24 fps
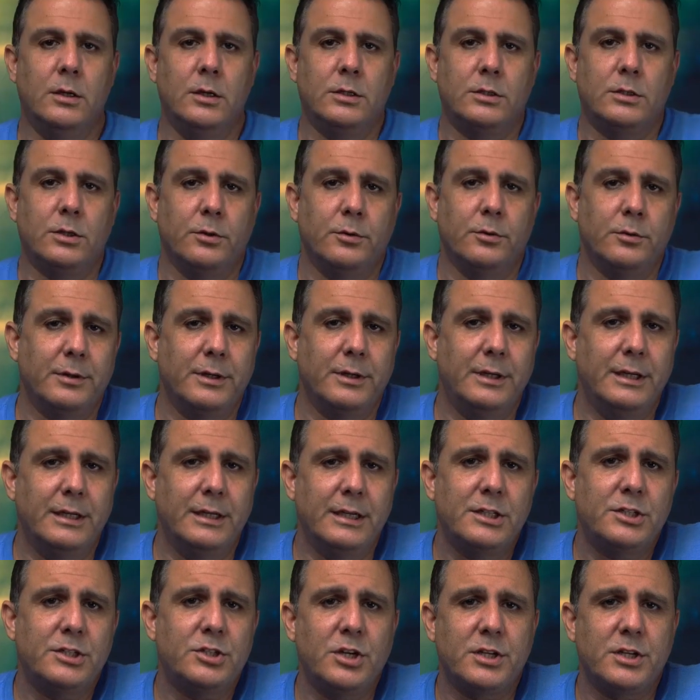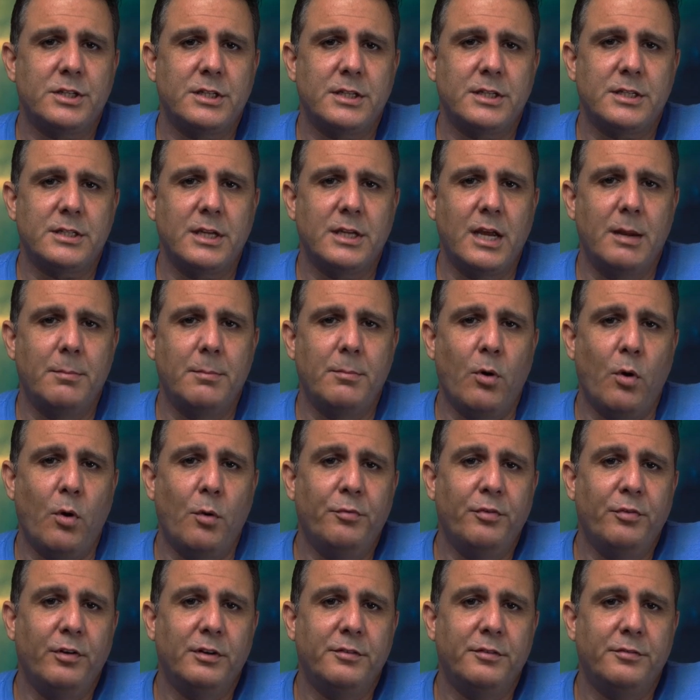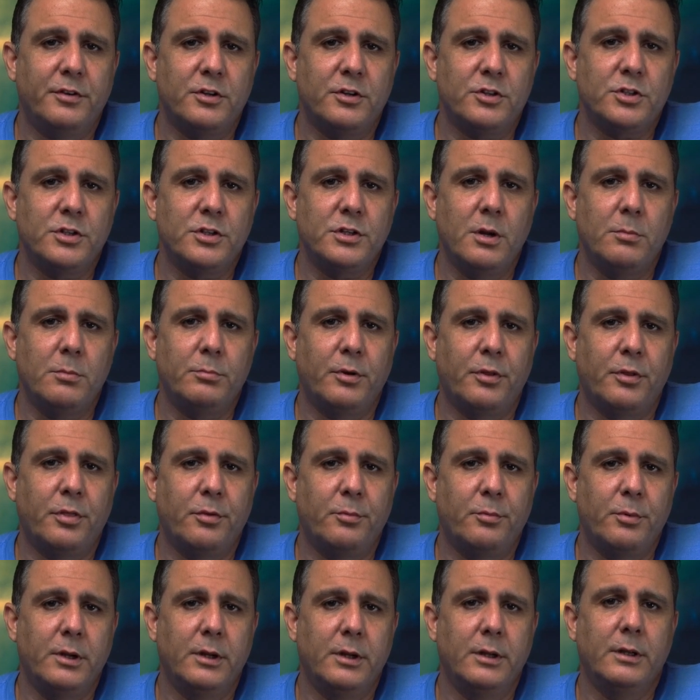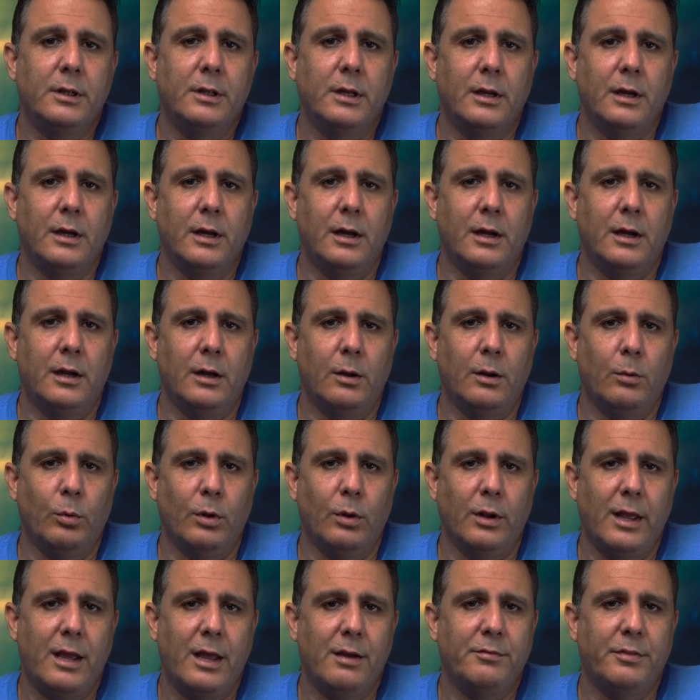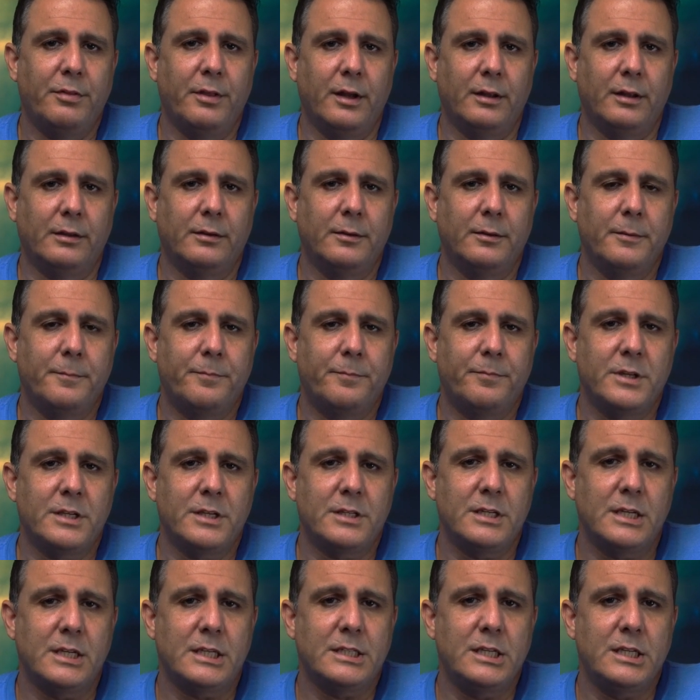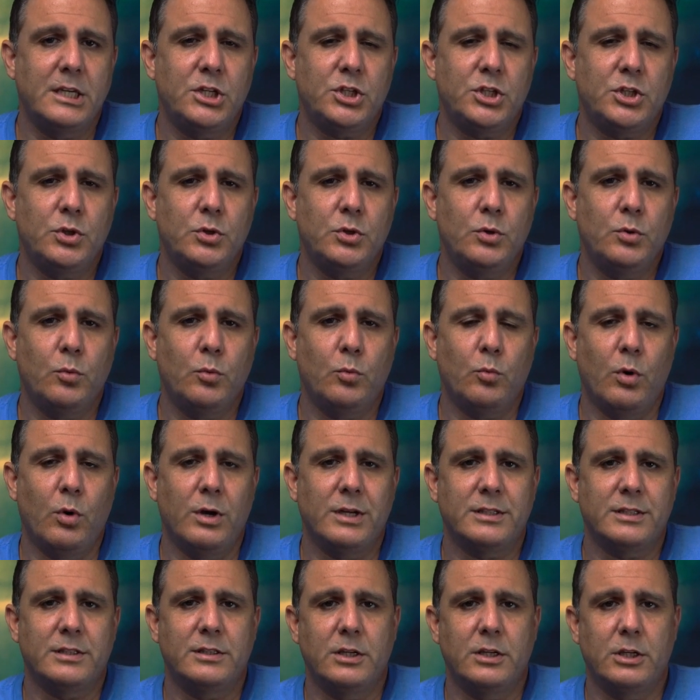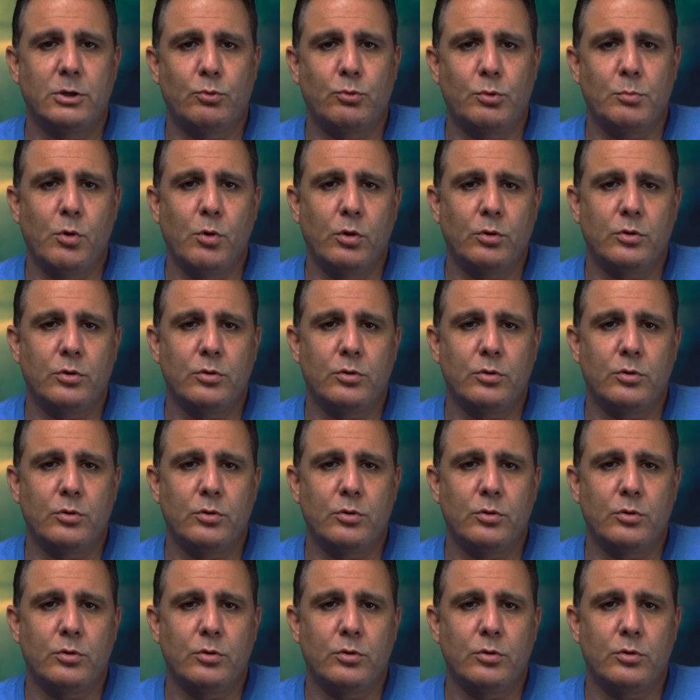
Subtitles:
So it is just the same. Hopefully version number 3 will have that. Sixth issue was the remote